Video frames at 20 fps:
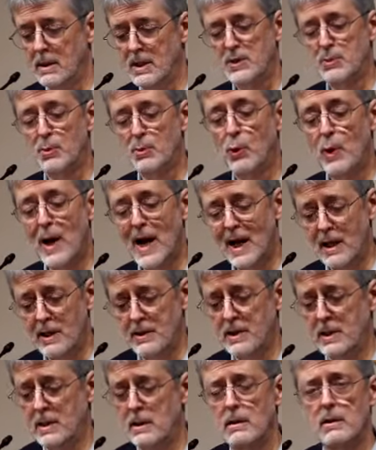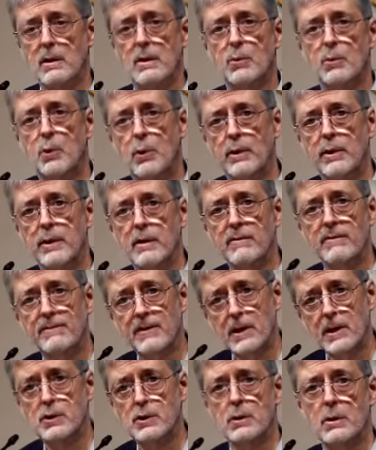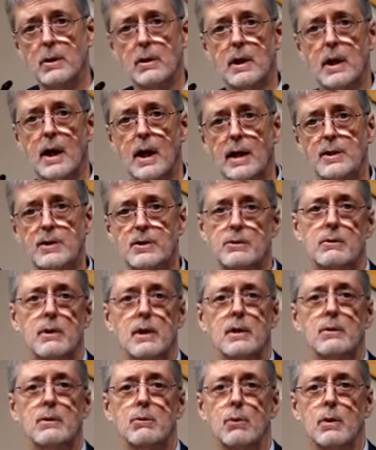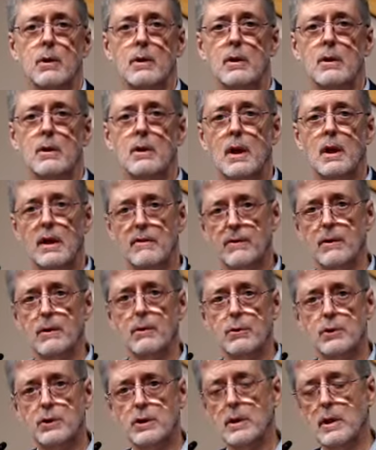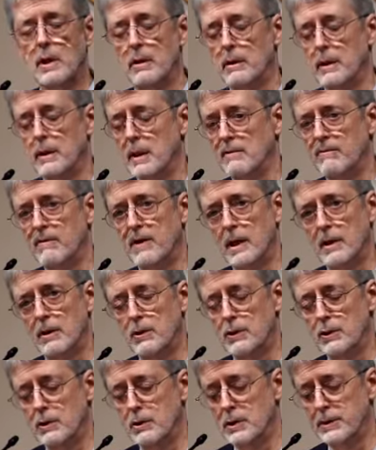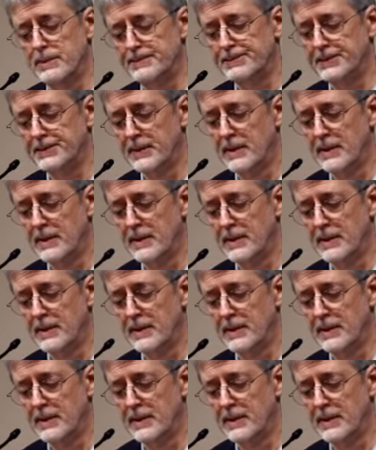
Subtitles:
Is morality little more than a fictional construct with evolutionary advantages?